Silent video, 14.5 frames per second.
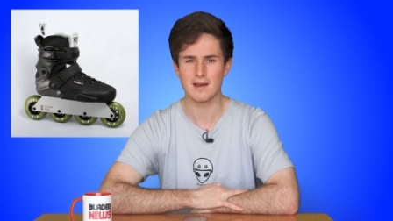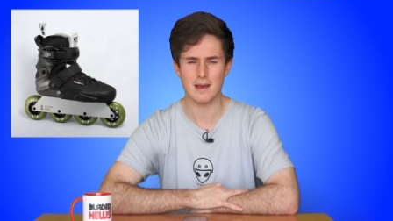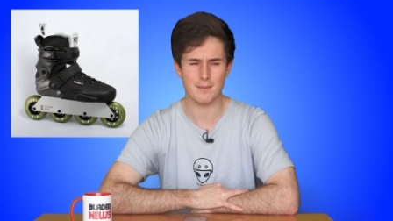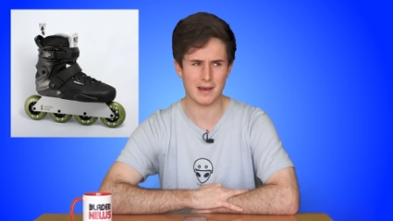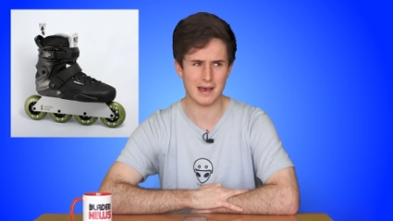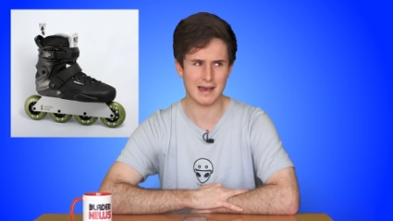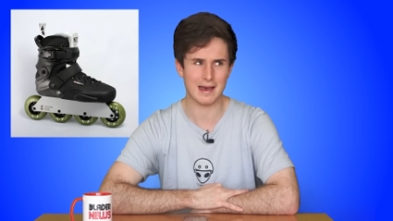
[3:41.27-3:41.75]

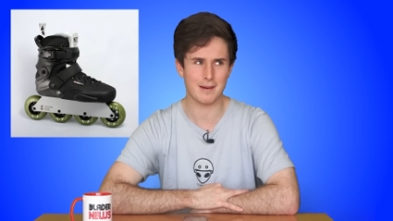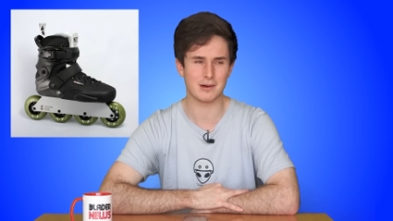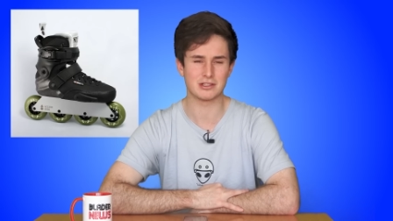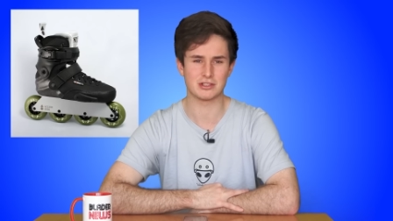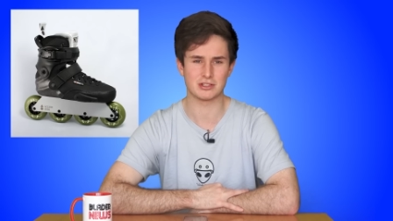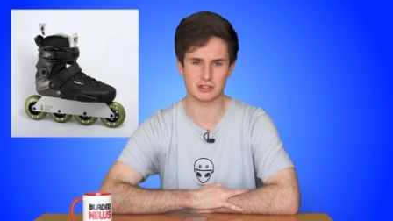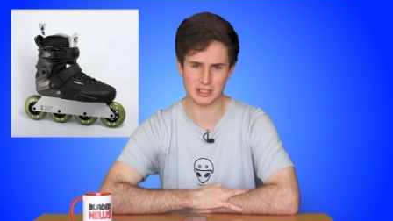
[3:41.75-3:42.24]
about how
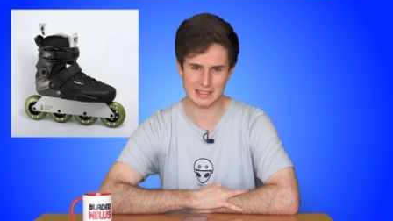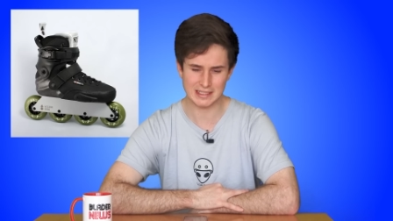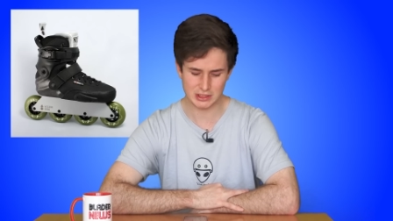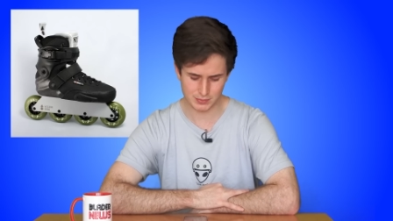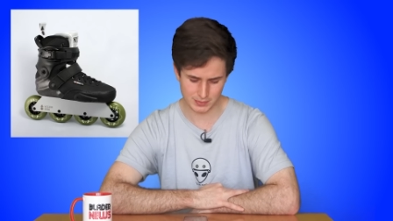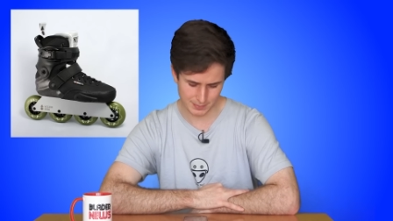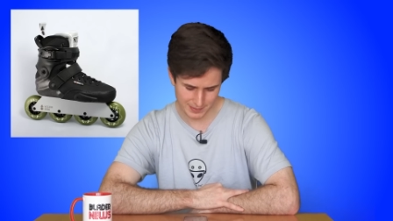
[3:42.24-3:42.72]
much has
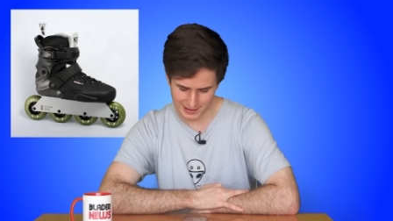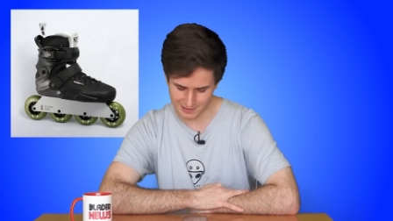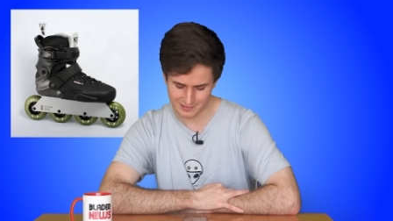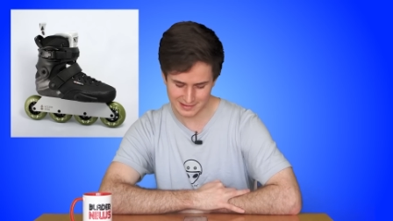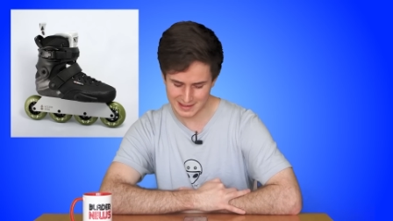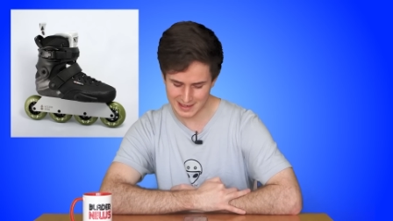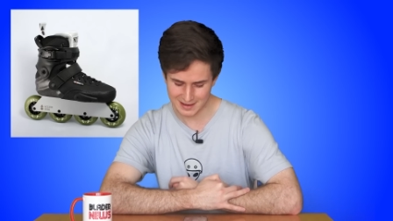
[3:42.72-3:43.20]
changed, but
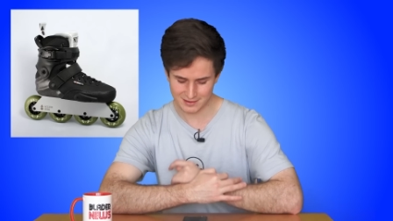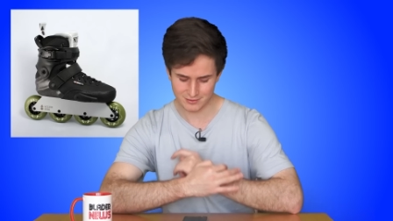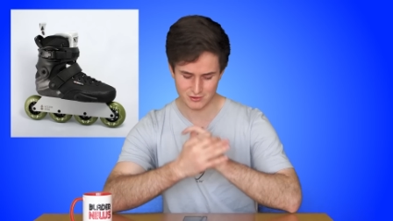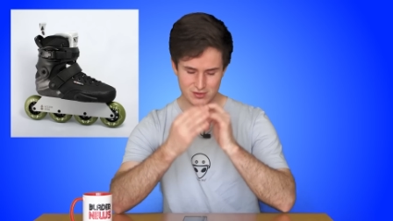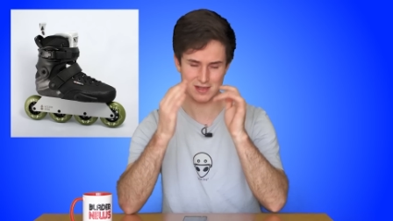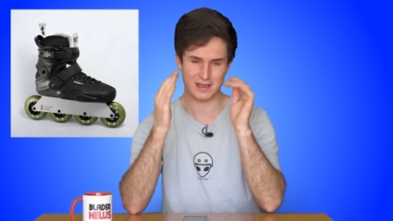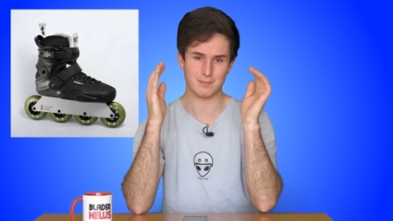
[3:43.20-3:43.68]
apparently now
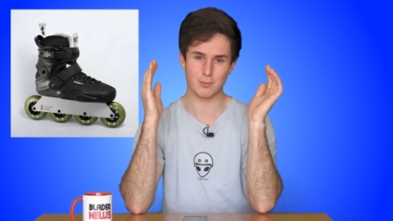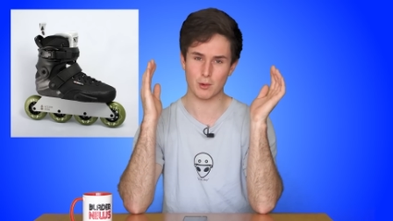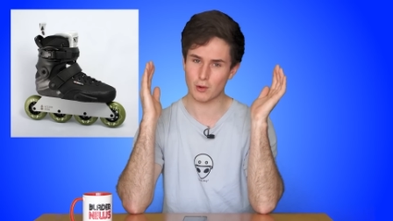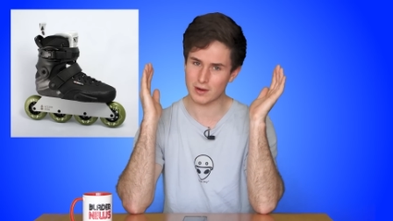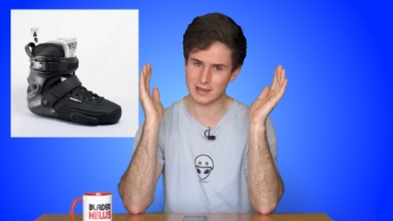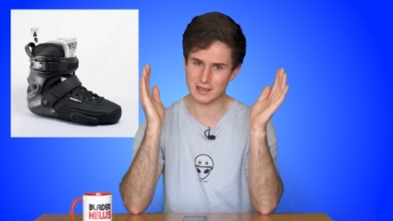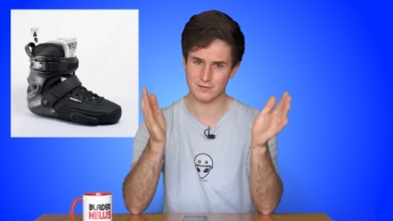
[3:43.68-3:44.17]
there is
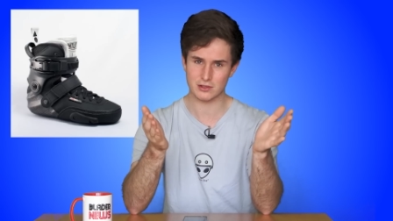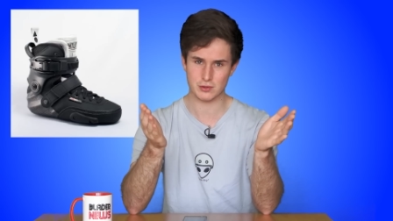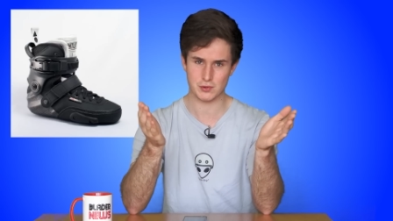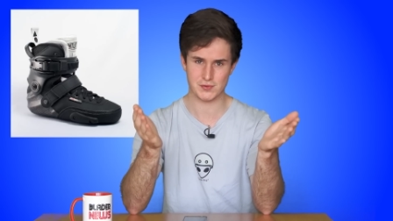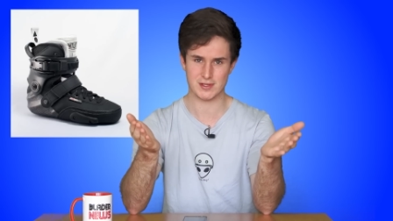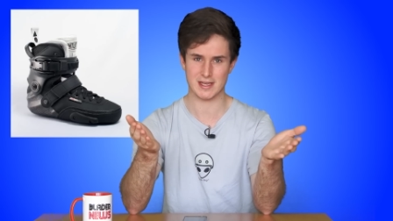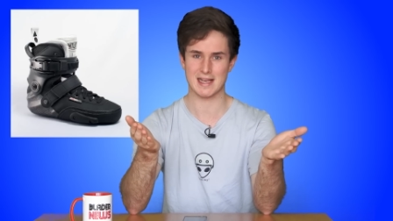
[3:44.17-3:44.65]
more
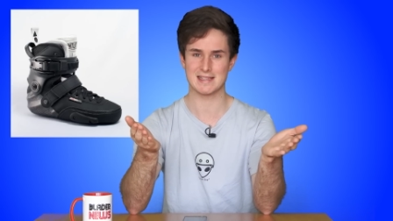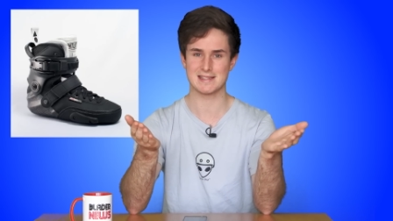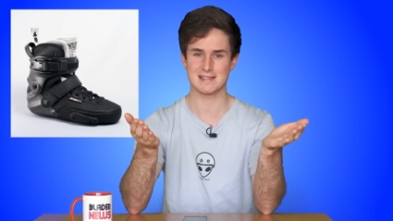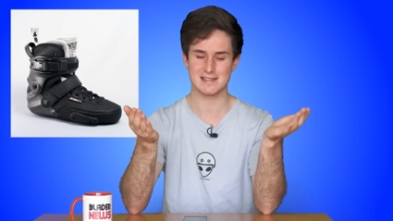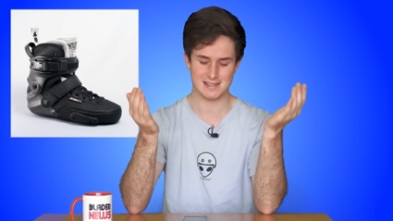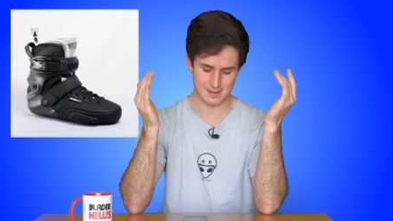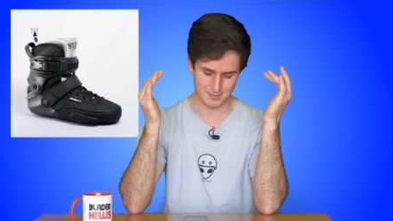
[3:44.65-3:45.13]
individual
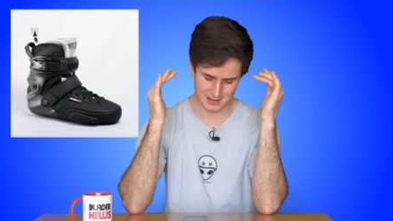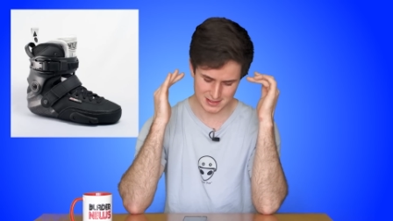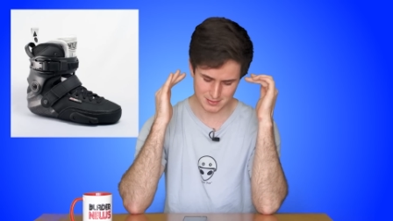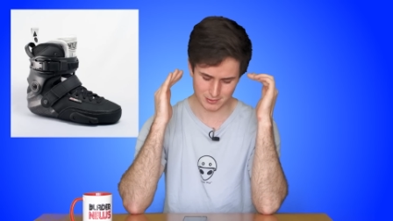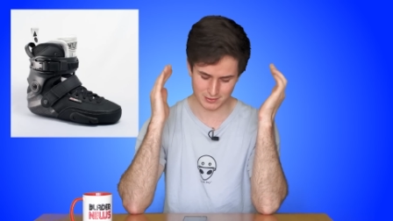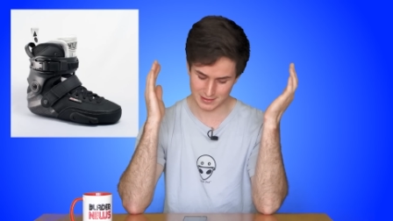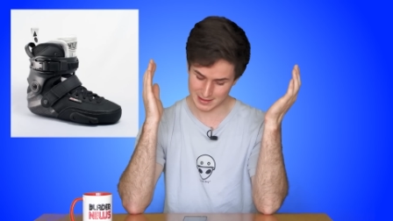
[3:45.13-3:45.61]
sizes, similar
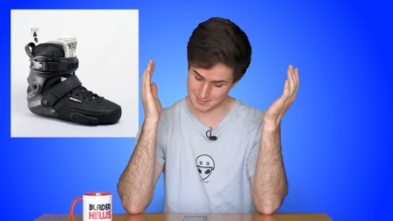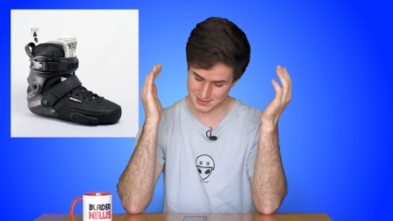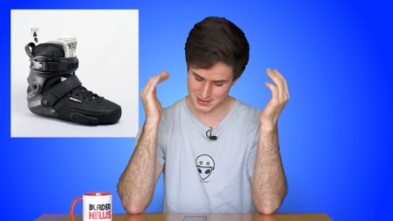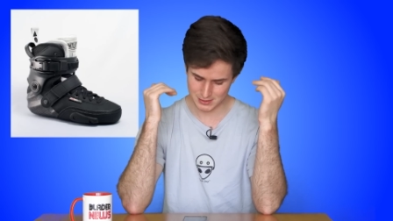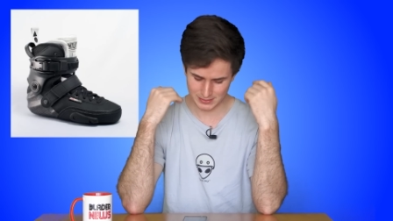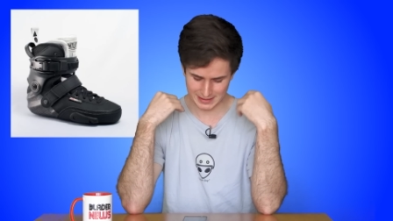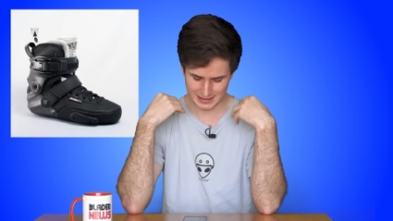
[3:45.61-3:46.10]
to what
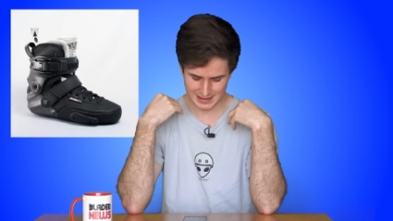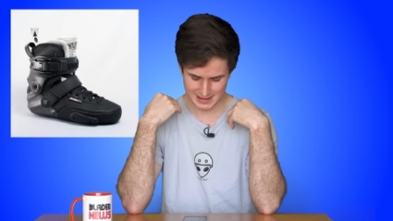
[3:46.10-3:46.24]
them's doing, I